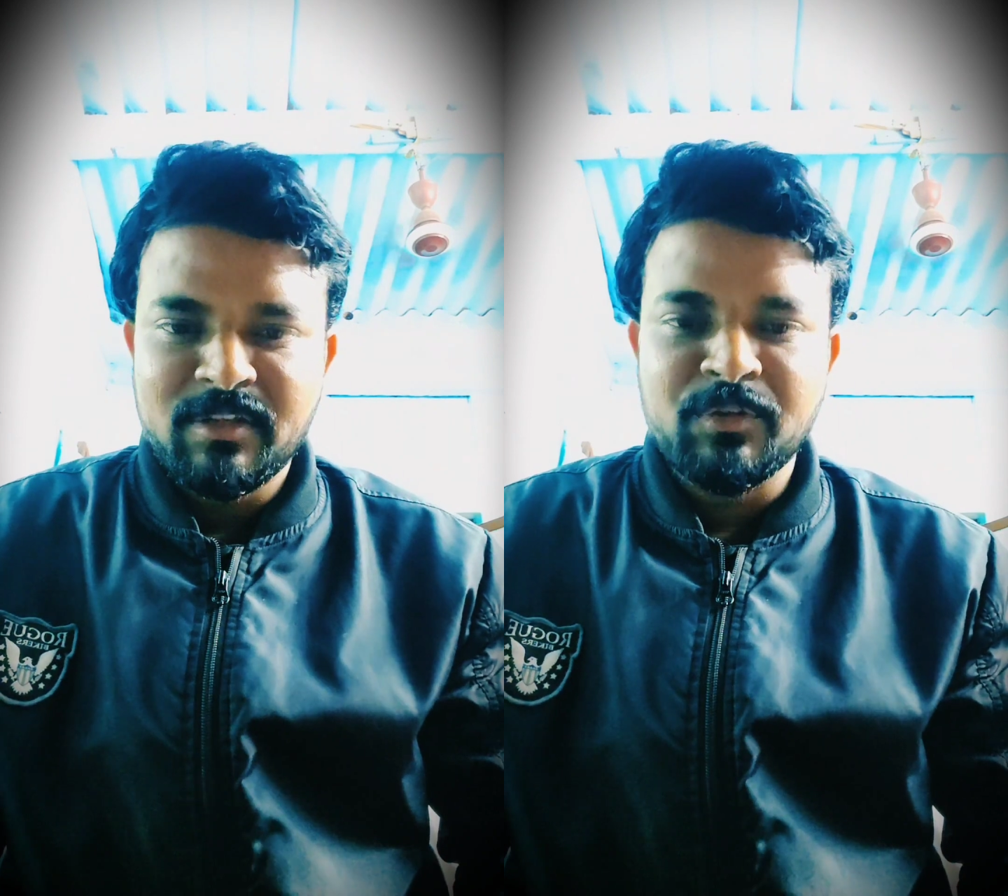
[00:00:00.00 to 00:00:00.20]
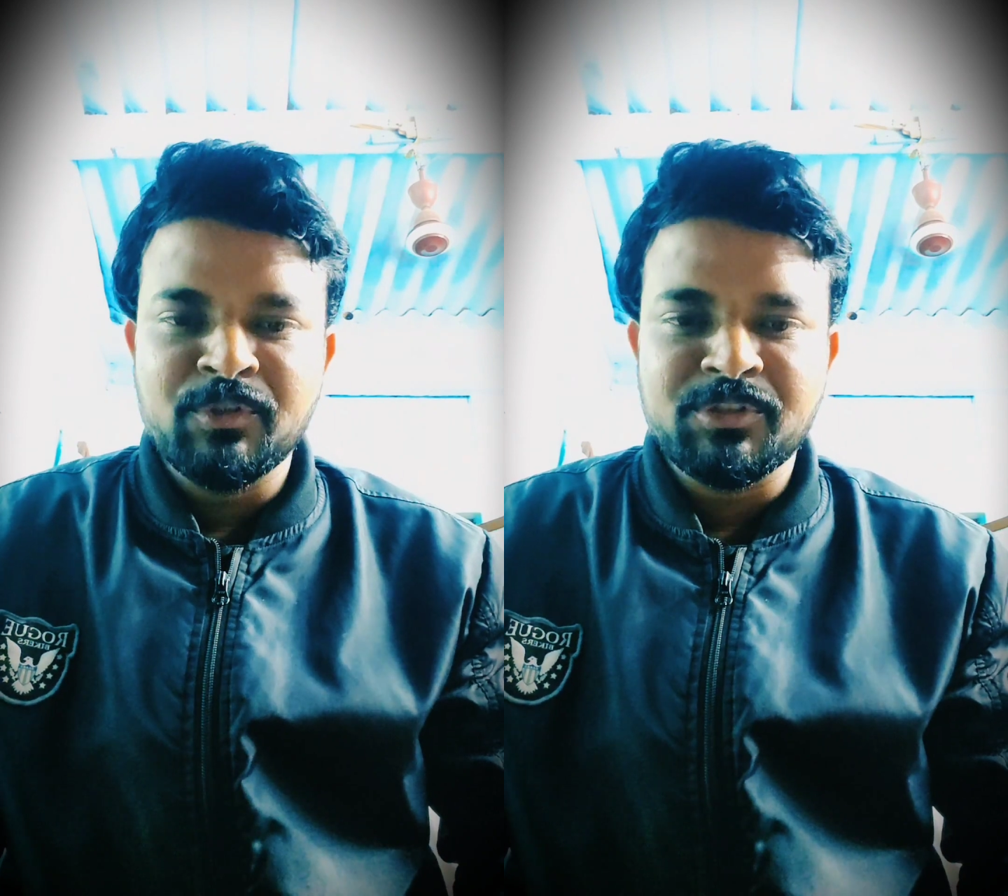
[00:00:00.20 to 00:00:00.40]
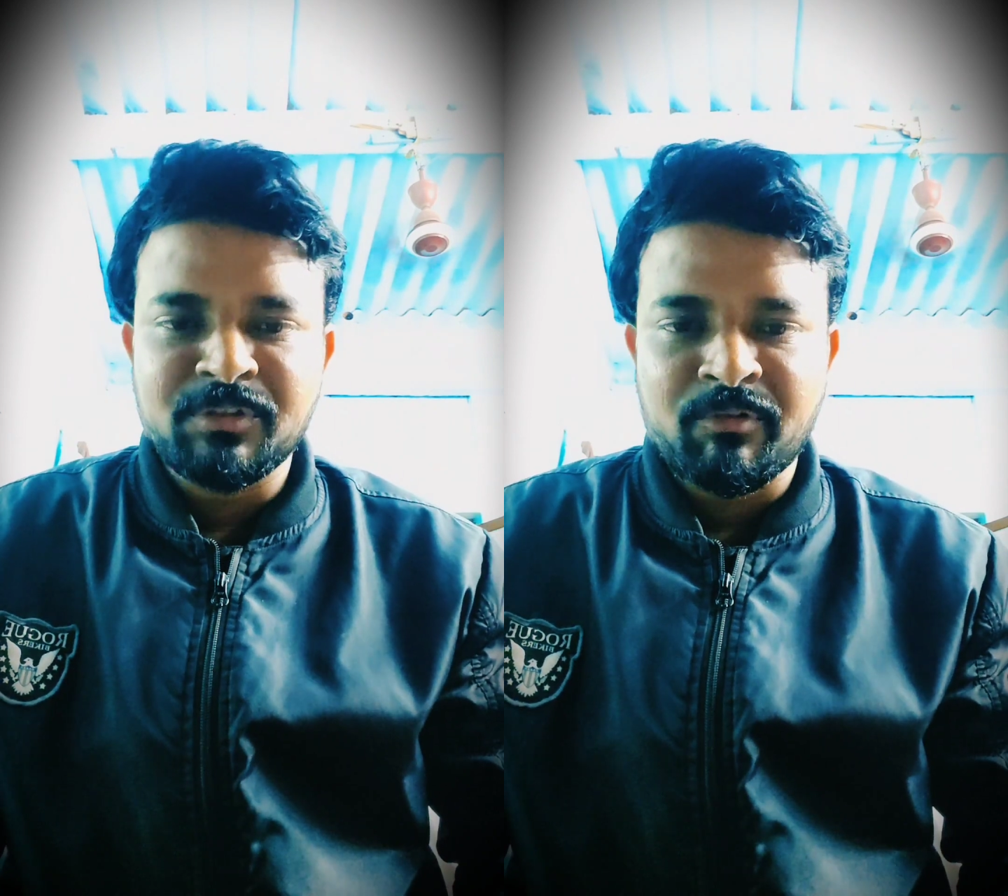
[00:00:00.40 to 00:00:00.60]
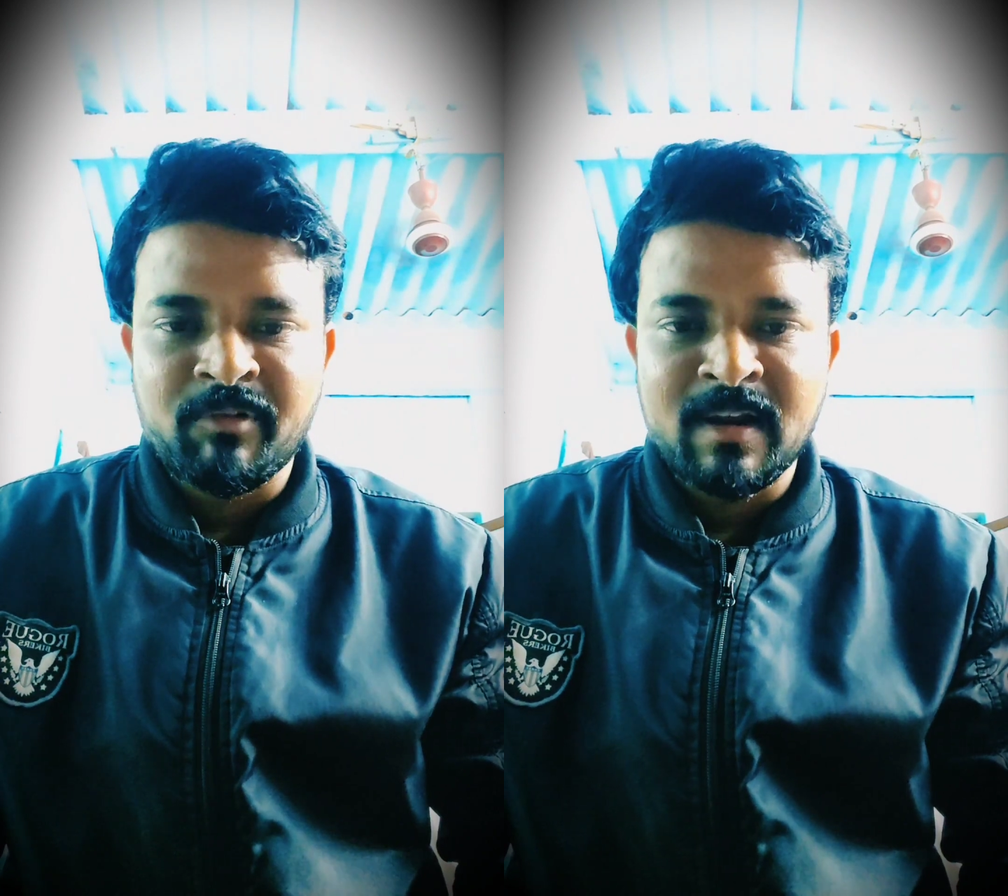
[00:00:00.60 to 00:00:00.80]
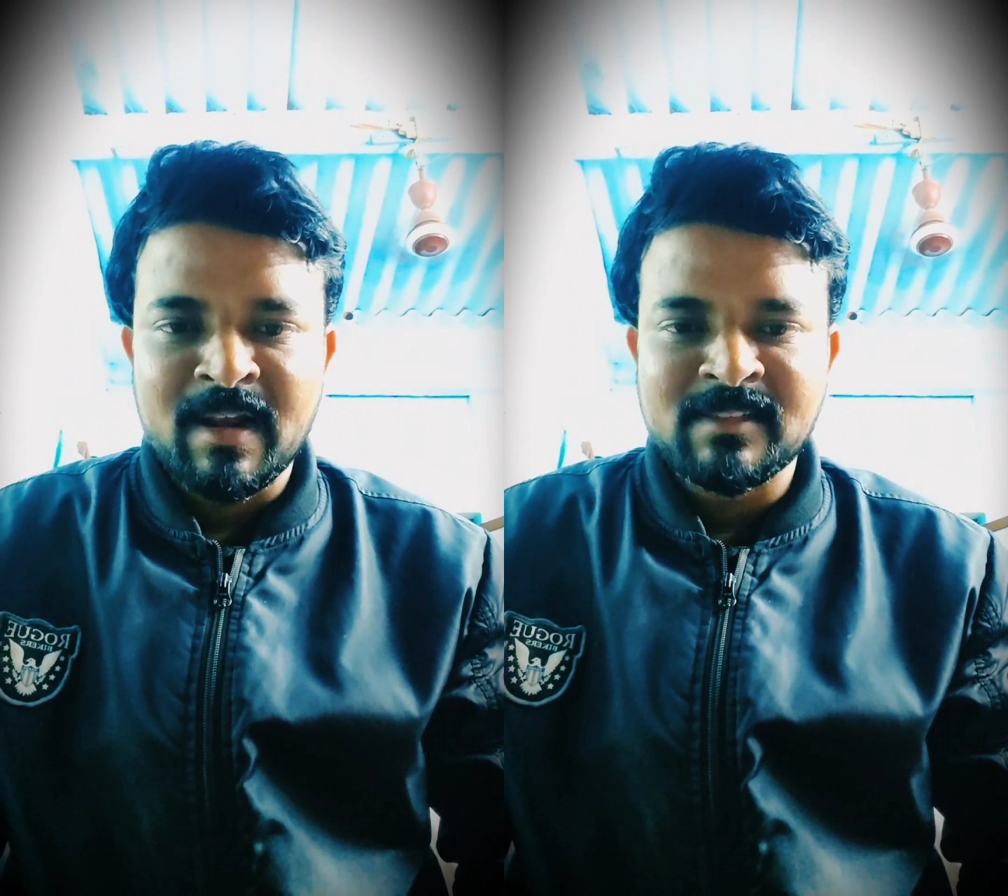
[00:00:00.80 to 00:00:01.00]
you should
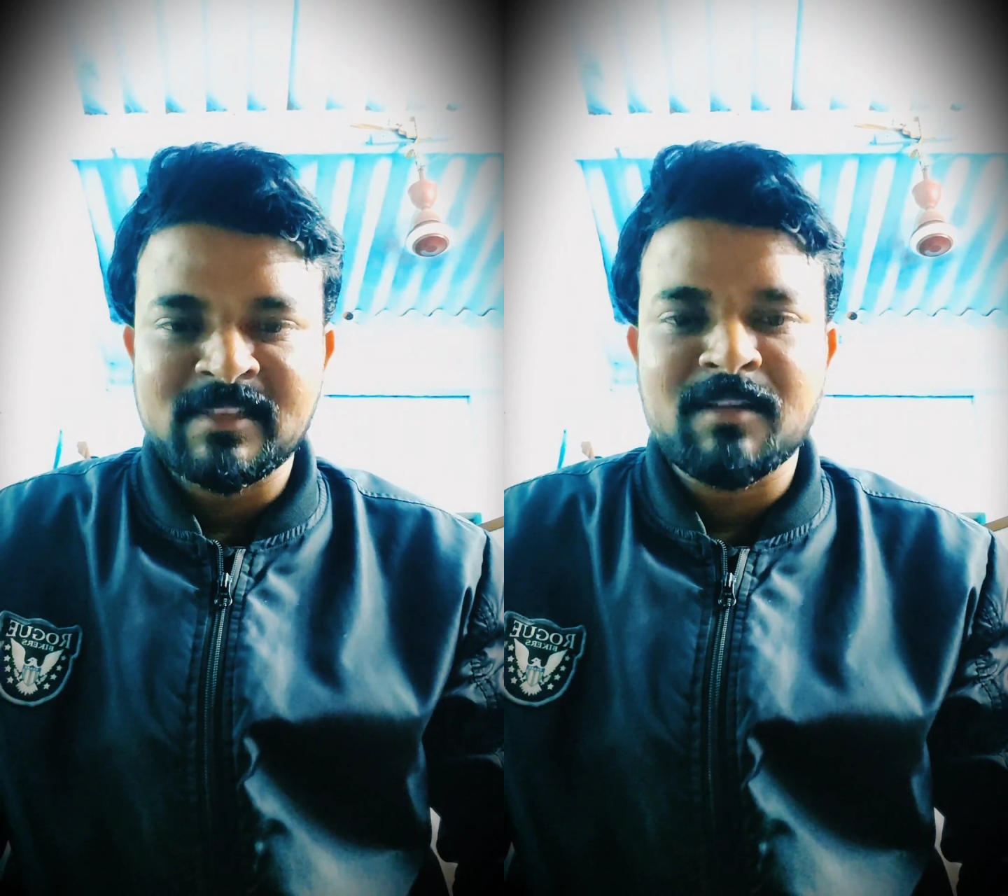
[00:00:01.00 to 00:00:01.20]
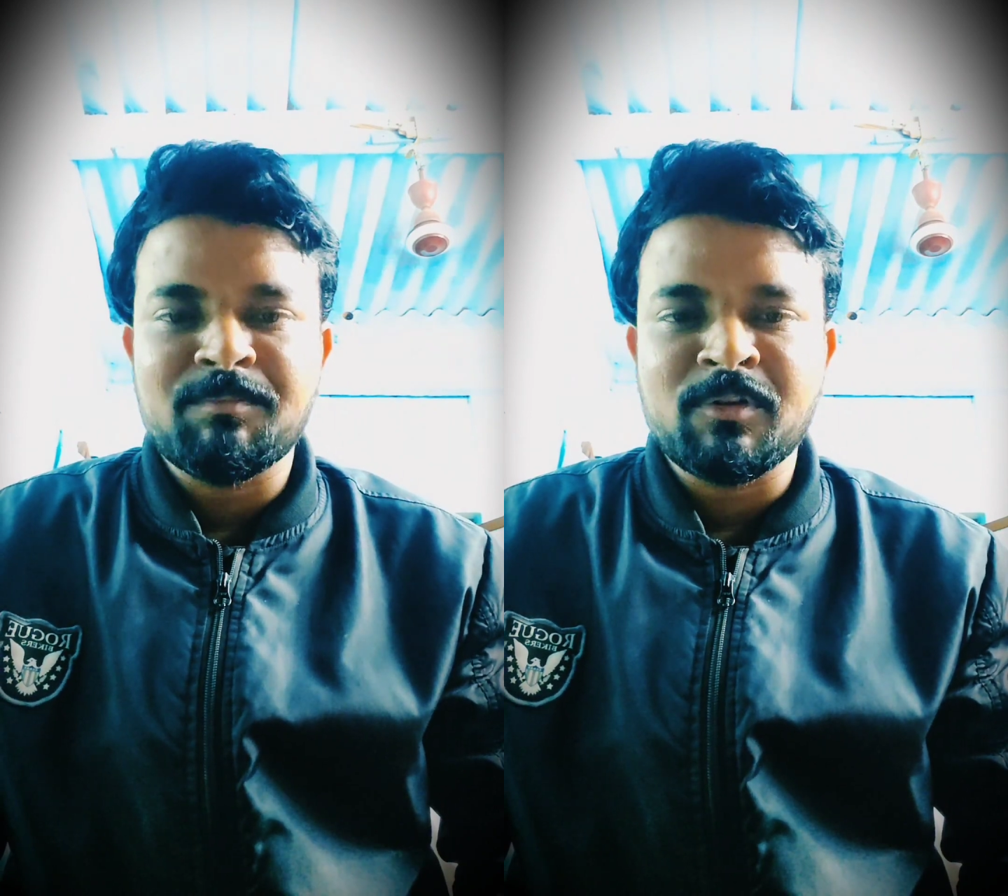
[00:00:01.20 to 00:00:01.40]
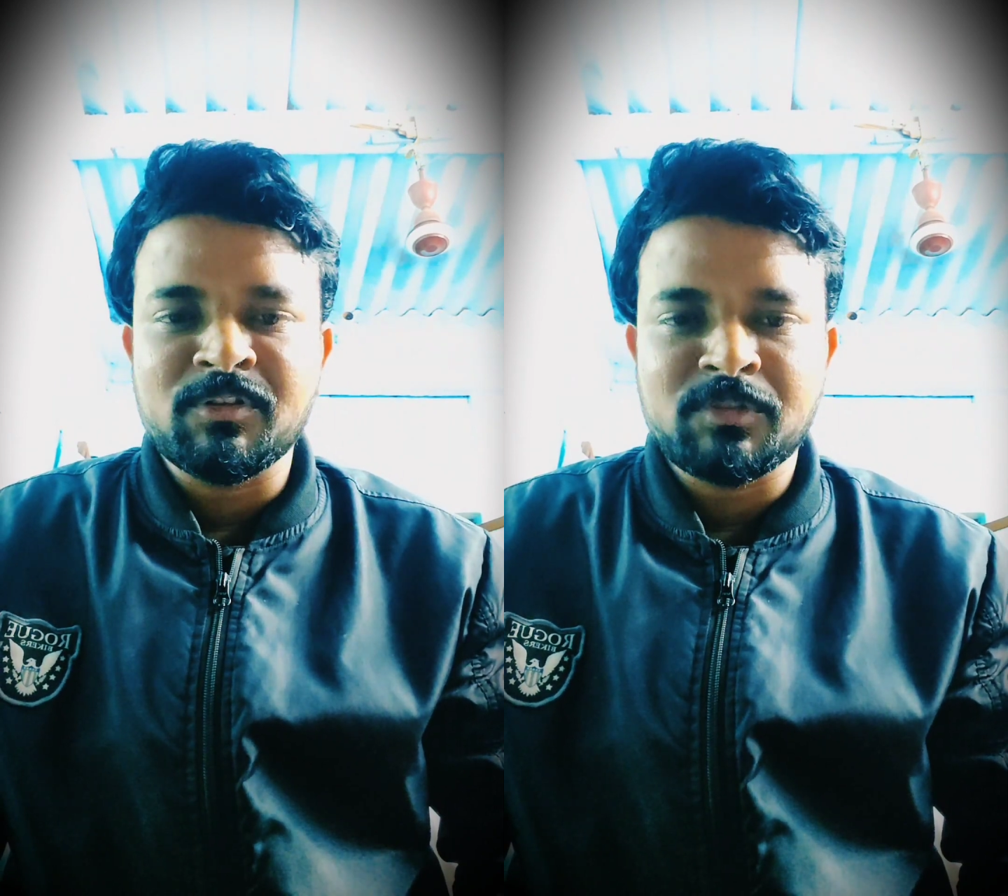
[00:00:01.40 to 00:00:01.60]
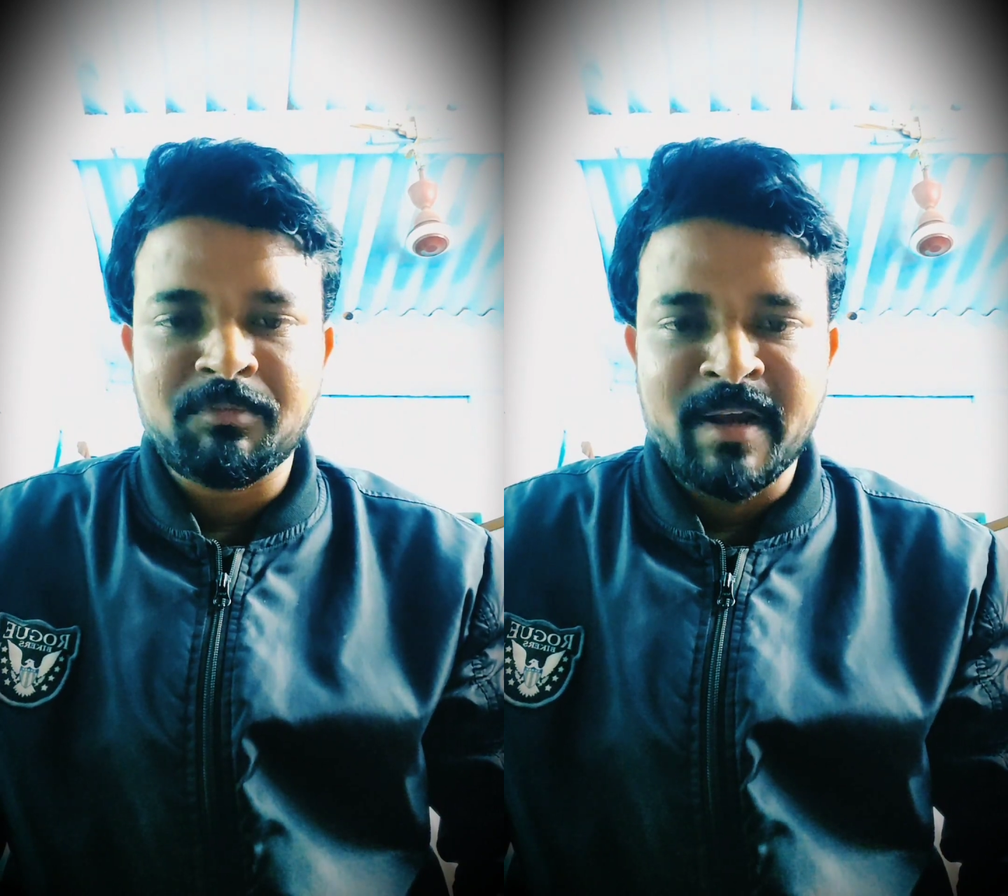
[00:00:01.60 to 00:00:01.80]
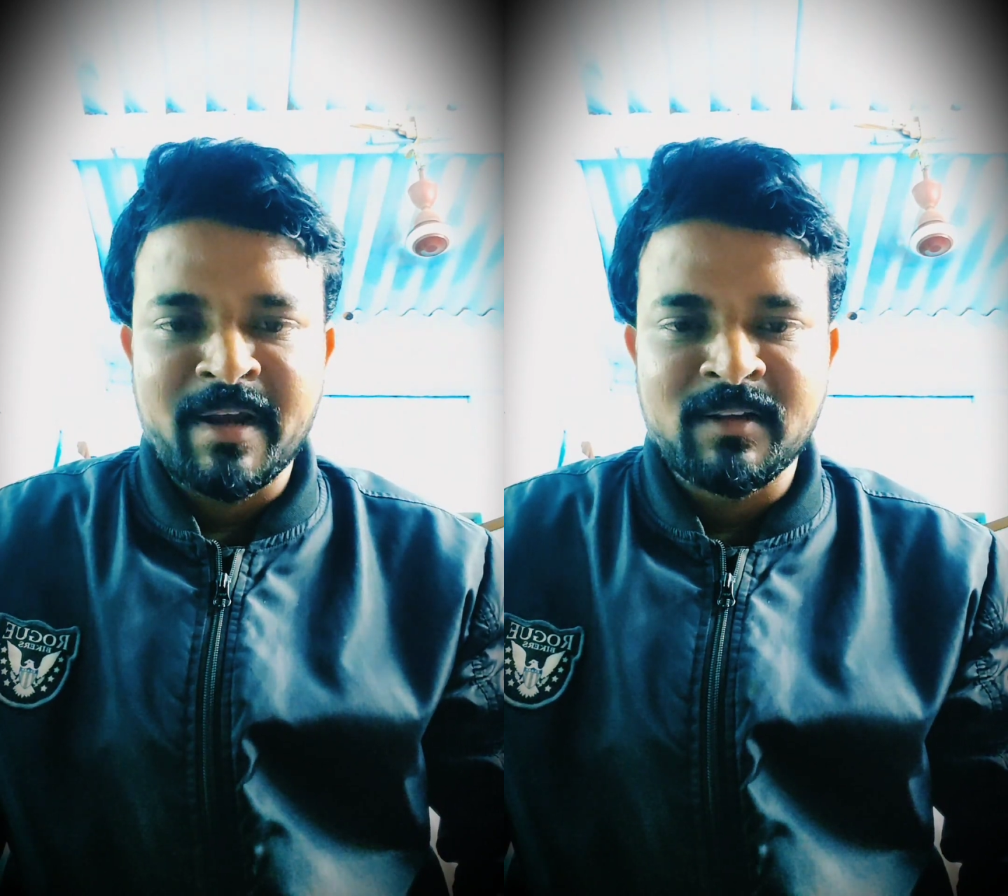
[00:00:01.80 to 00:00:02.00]
realize in a
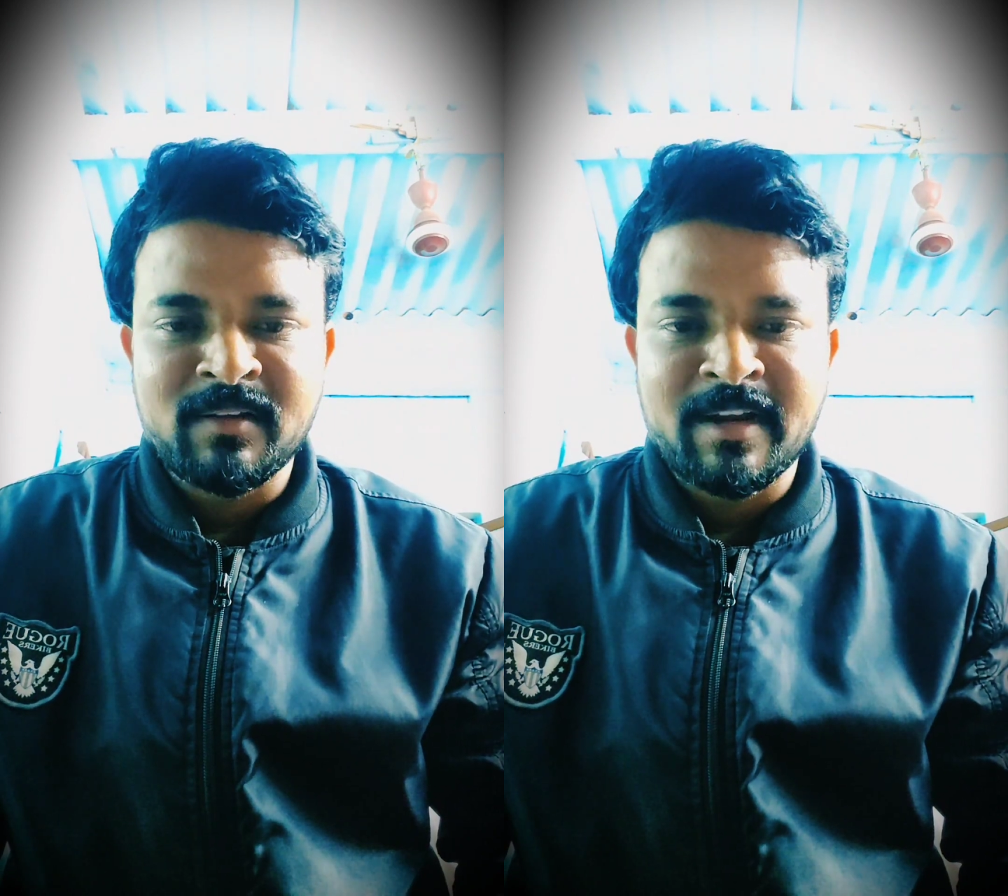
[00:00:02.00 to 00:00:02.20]
positive manner,